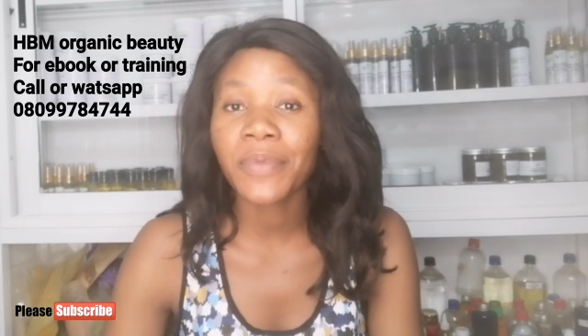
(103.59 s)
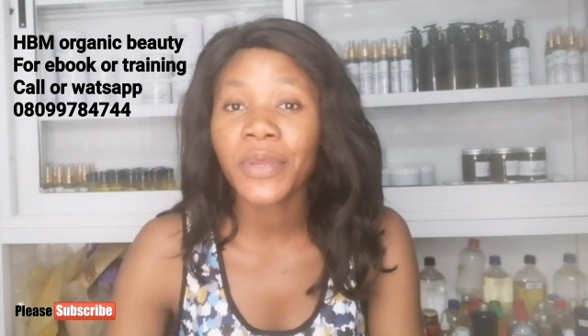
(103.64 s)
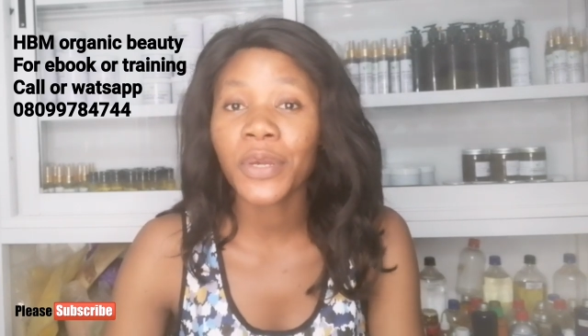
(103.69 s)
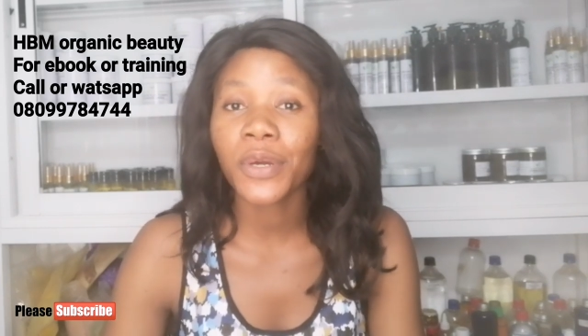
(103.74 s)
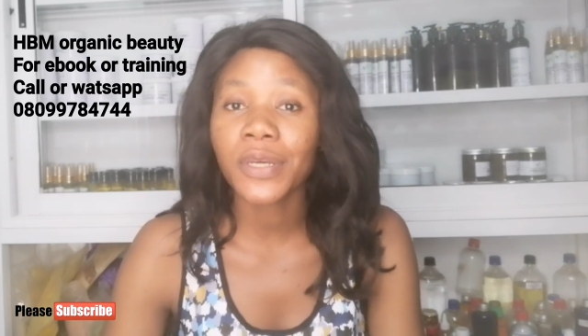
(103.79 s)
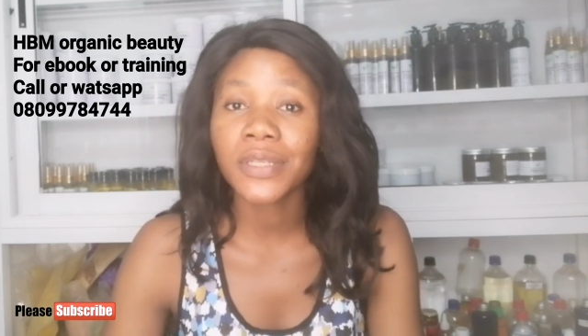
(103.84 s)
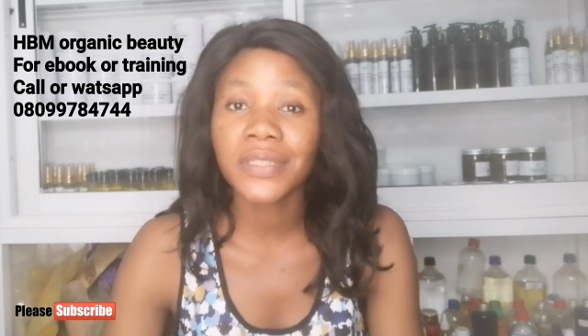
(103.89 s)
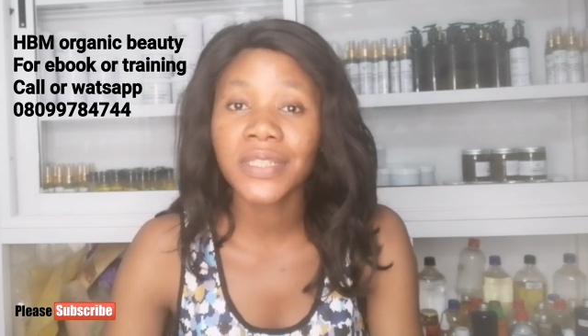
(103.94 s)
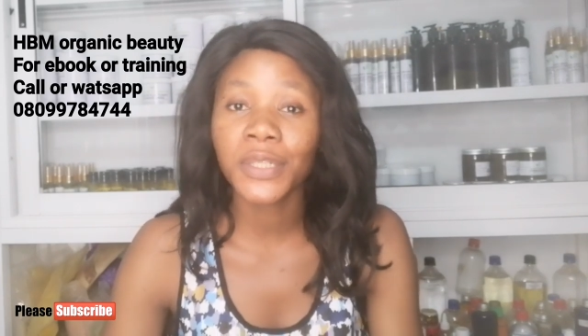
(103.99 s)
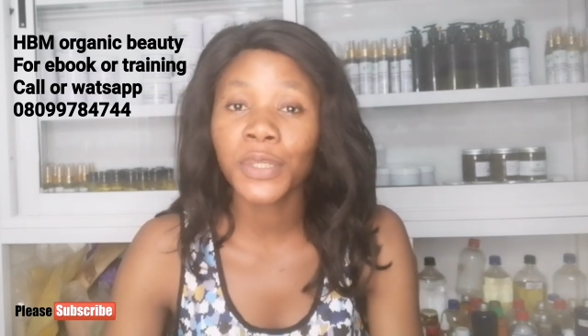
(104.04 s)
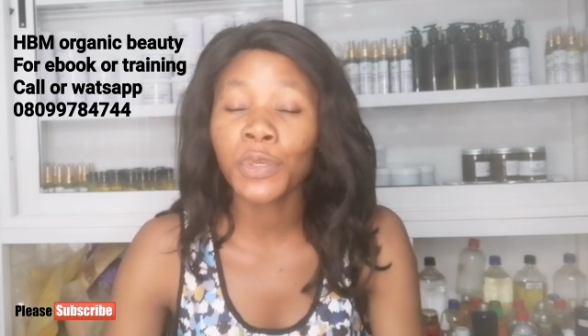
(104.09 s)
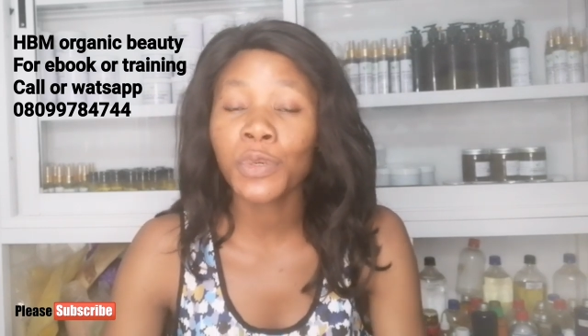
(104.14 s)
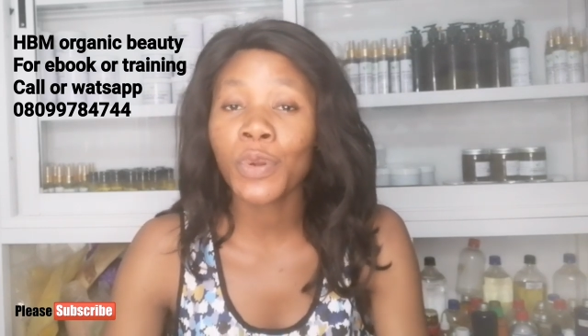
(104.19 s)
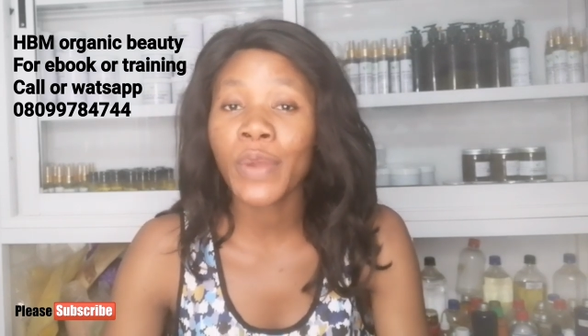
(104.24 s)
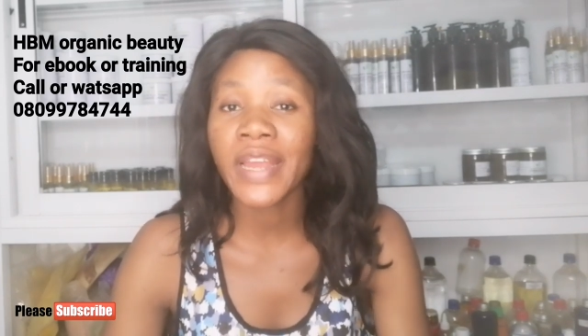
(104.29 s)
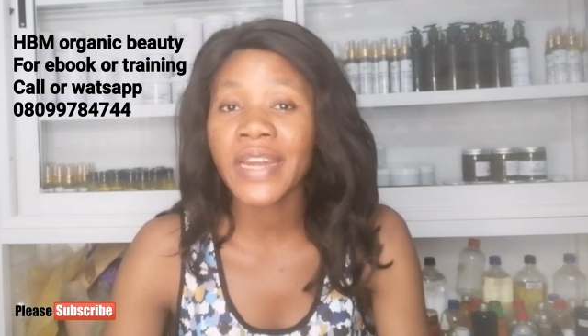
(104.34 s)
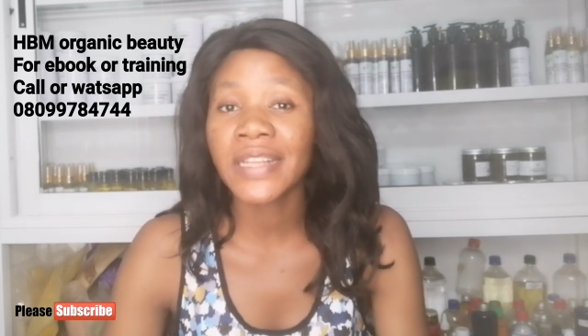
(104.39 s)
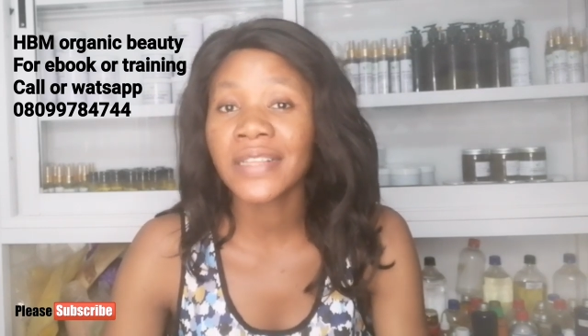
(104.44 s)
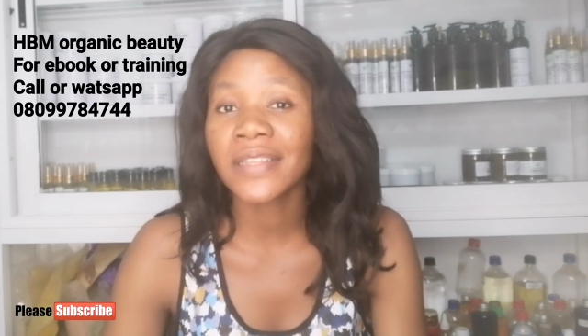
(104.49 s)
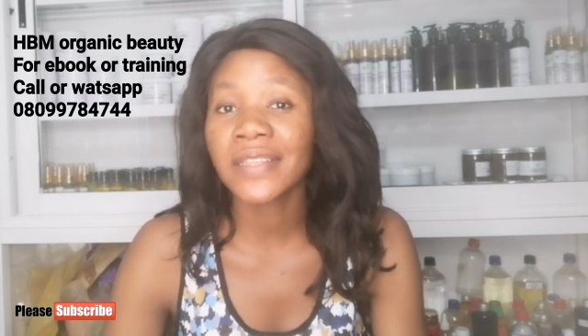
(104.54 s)
because they don't
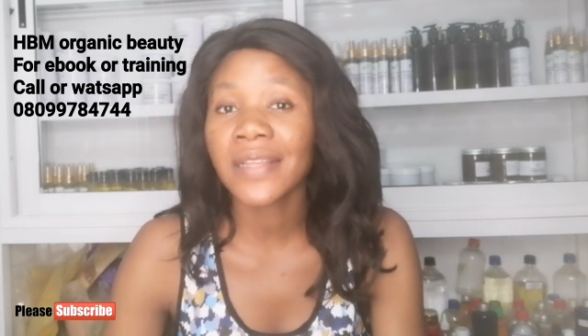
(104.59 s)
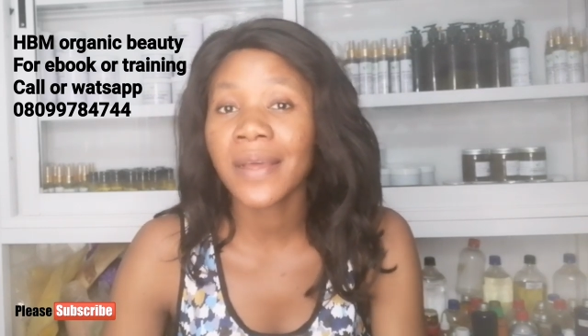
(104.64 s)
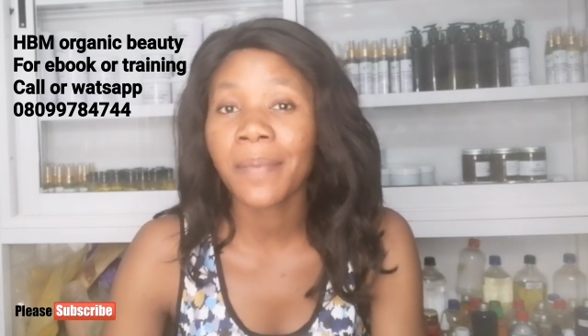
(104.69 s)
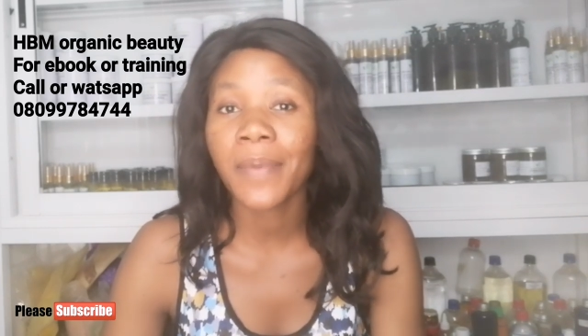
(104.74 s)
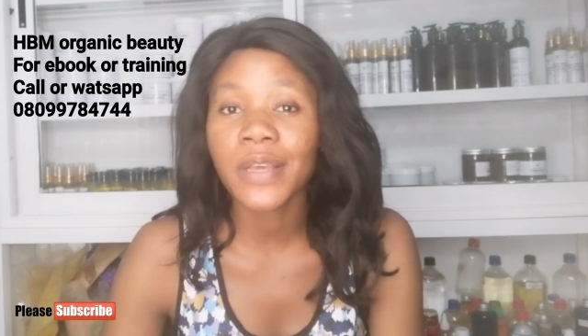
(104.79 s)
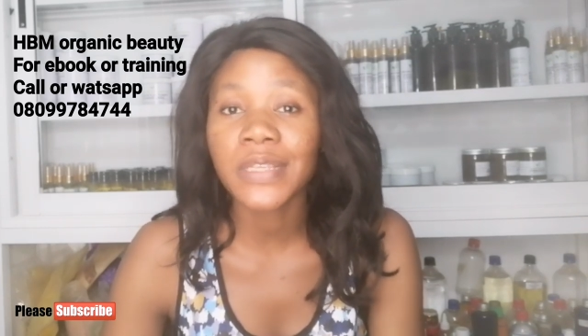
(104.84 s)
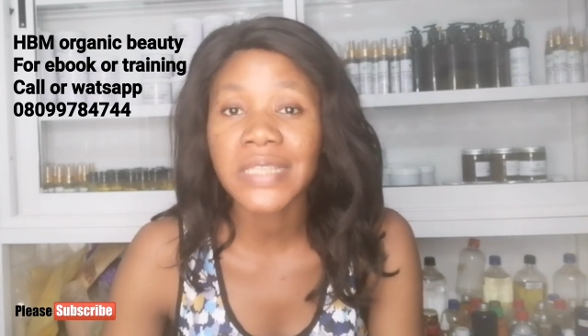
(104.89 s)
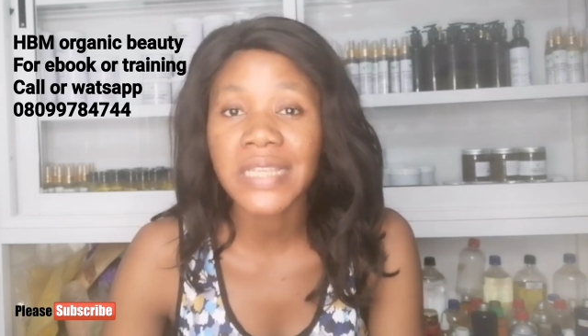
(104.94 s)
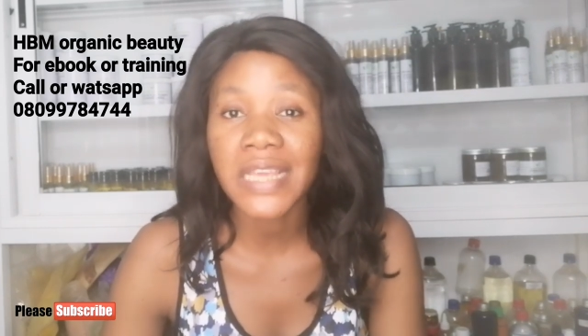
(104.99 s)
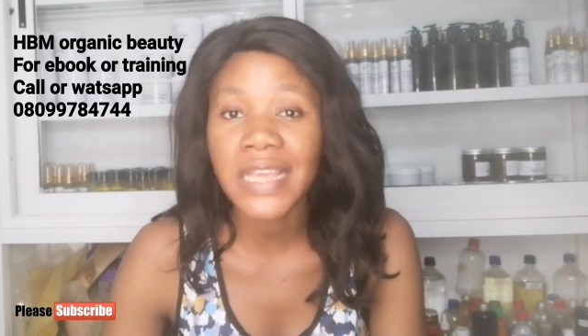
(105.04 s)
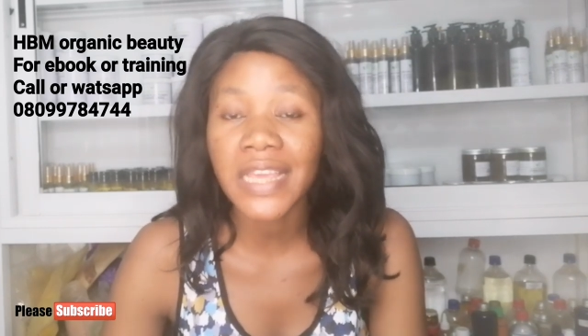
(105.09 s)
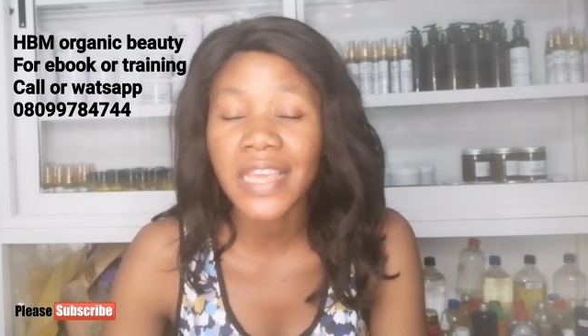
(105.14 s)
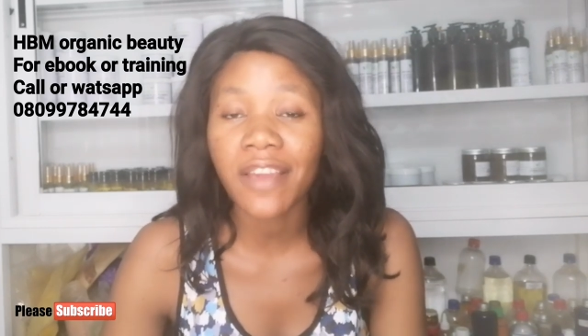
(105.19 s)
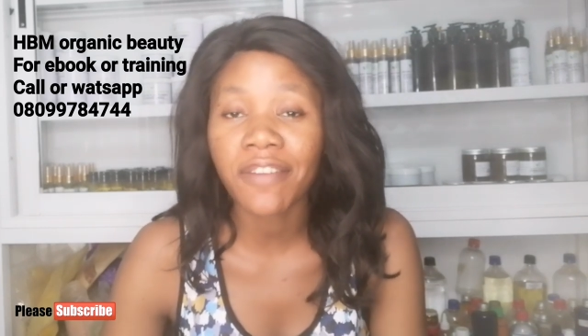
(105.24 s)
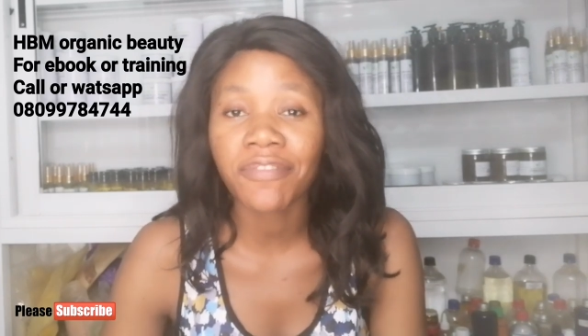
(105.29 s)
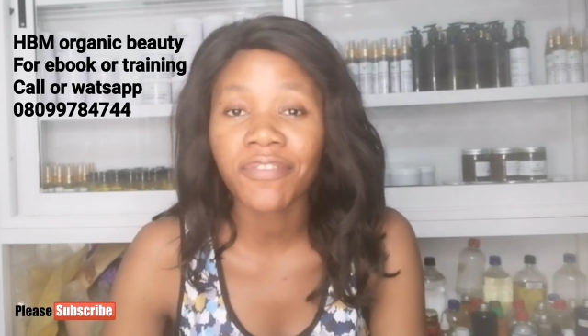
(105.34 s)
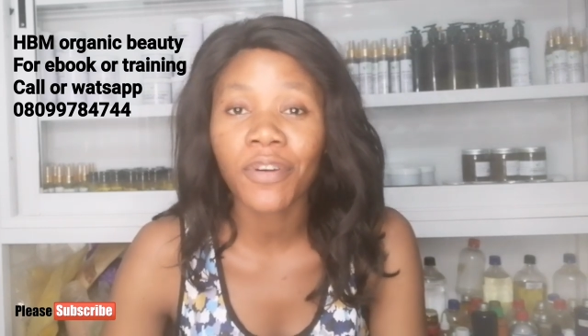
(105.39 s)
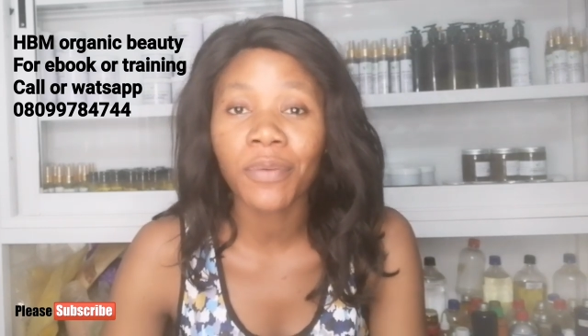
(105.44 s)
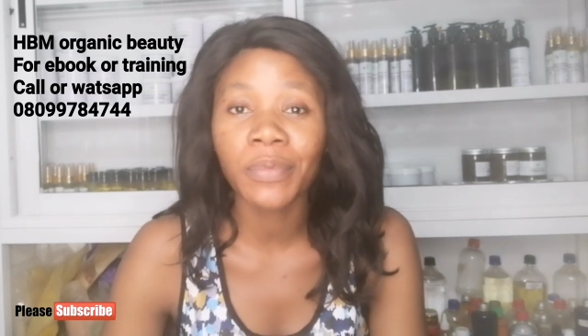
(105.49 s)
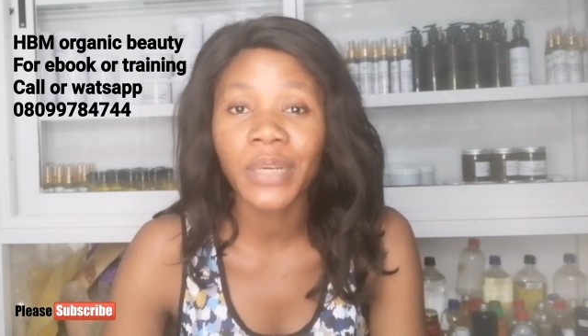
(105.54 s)
know anything about
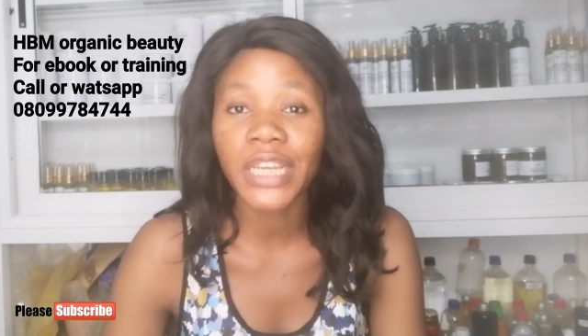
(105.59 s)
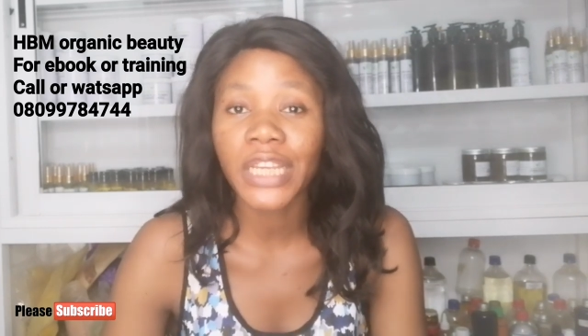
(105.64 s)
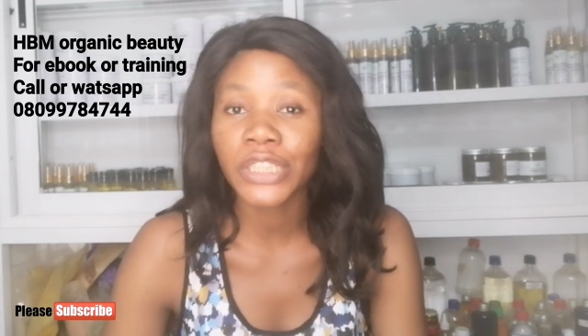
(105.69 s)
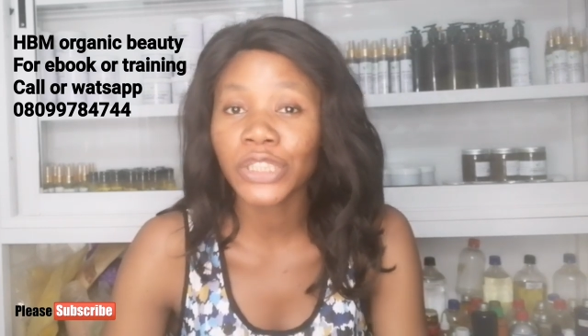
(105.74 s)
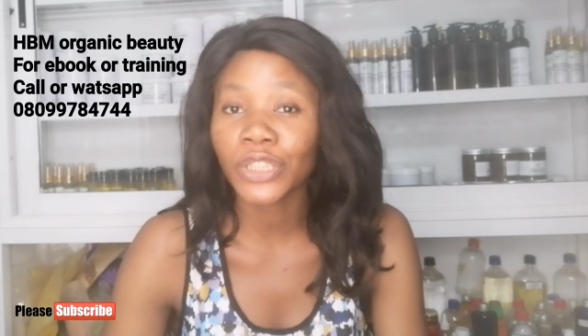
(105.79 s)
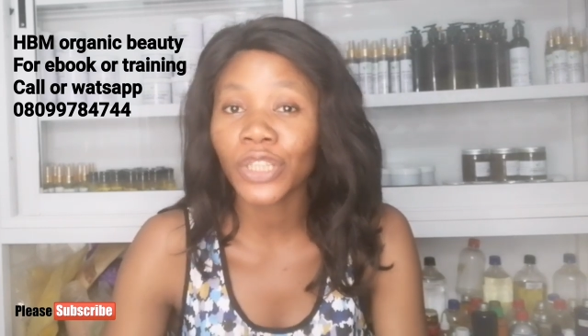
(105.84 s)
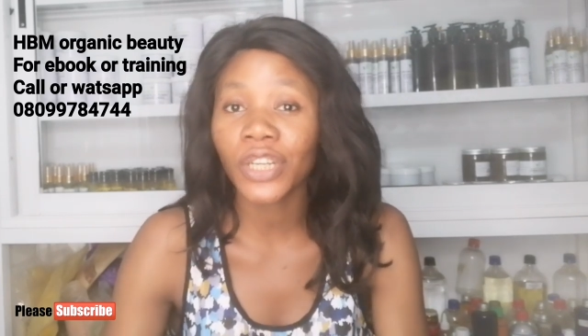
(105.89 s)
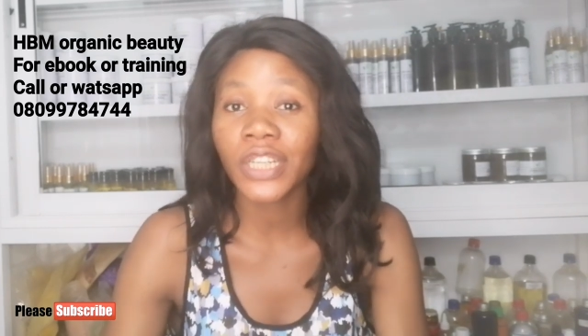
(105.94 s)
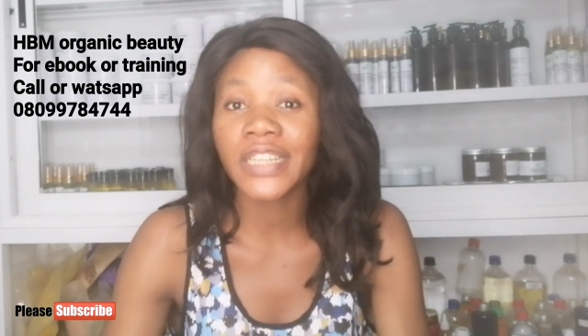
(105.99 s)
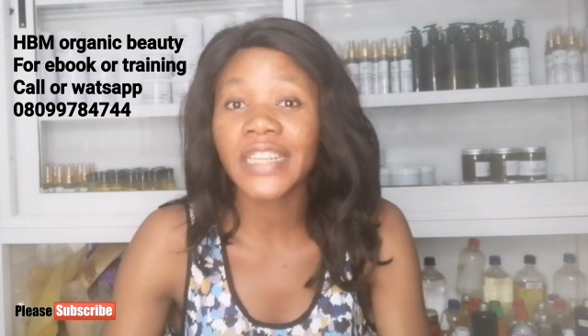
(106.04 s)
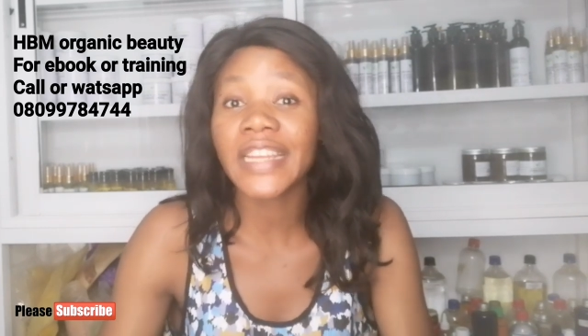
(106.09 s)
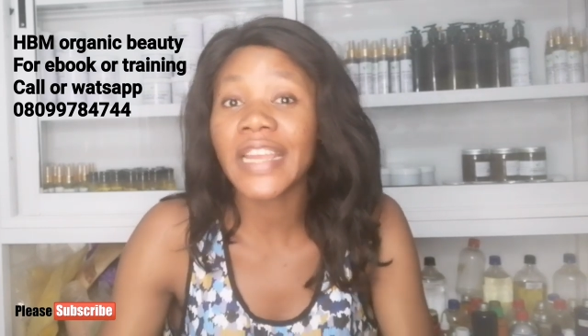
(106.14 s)
skincare formulation.